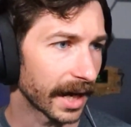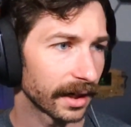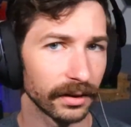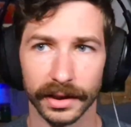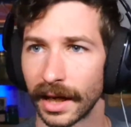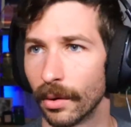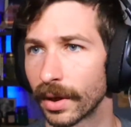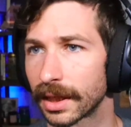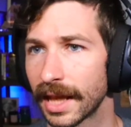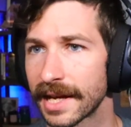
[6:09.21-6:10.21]
gotta look now
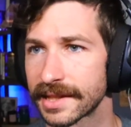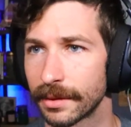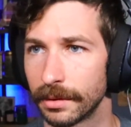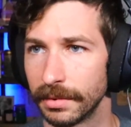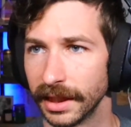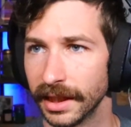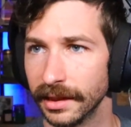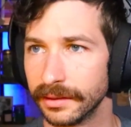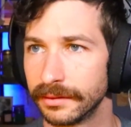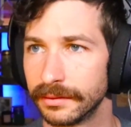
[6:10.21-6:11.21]
what class I would be in.